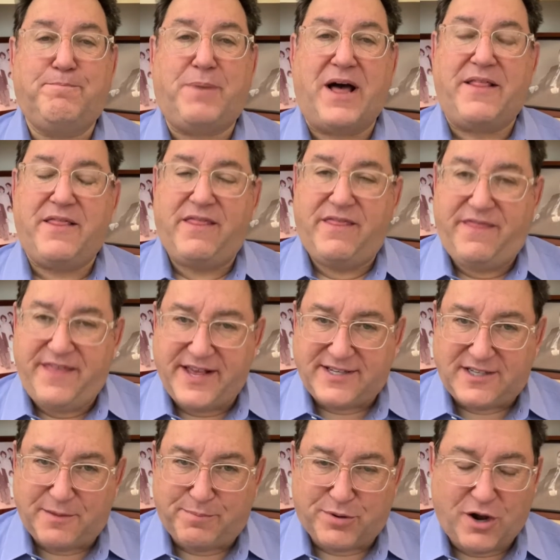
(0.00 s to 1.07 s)
But
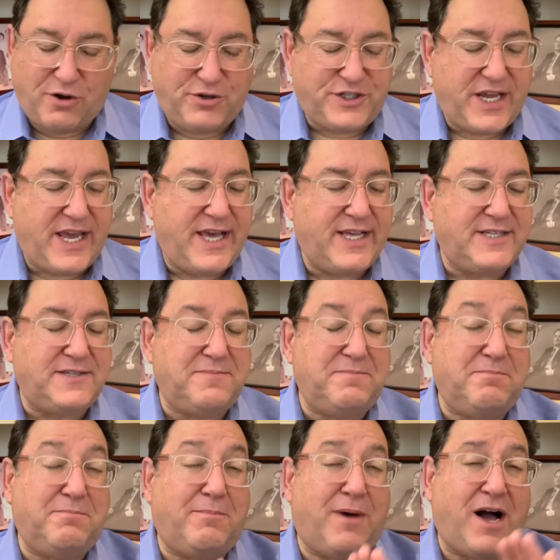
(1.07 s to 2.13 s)
this approach is
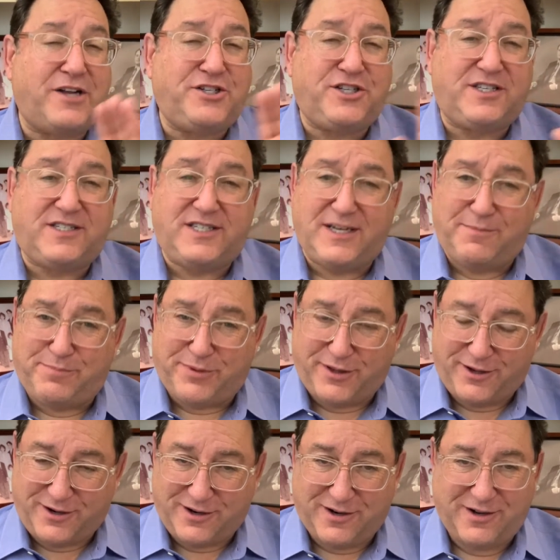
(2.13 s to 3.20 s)
much
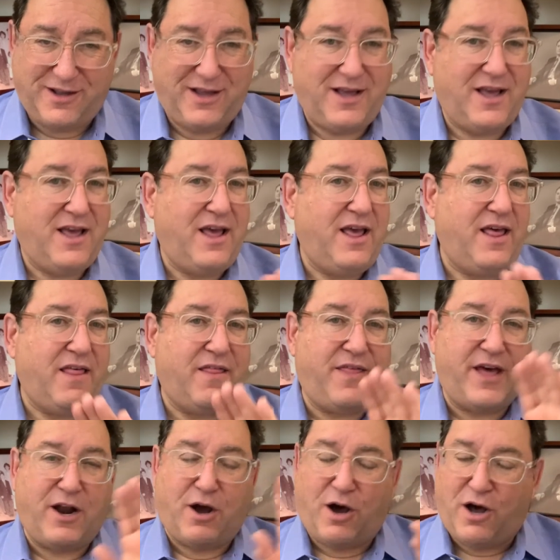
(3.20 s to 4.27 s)
simpler
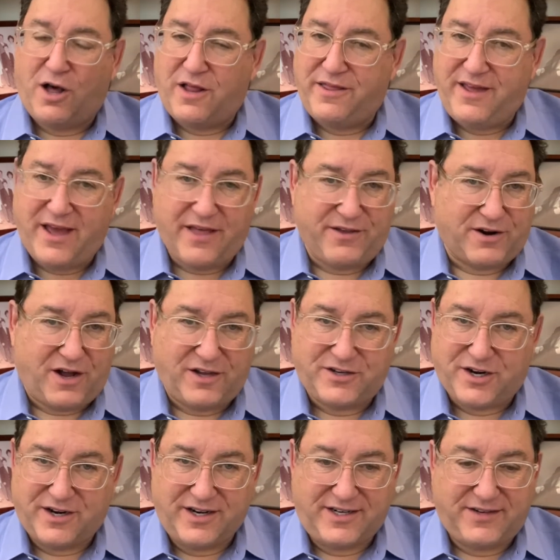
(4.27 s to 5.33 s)
than all the other
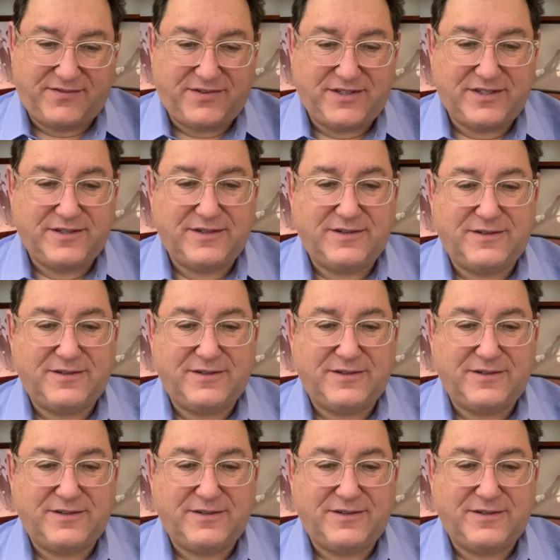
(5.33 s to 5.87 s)
alternatives.